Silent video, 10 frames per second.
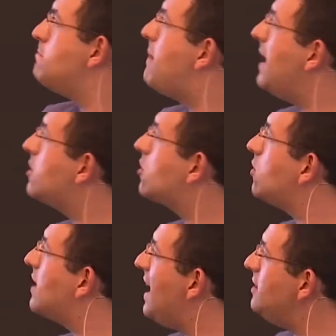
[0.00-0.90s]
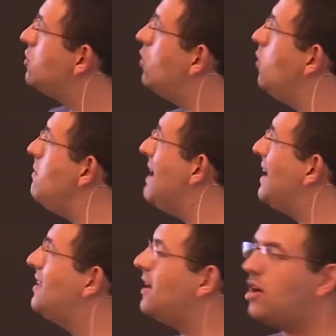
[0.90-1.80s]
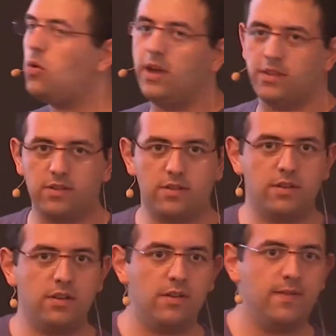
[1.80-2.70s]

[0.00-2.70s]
Based on that, we make the request.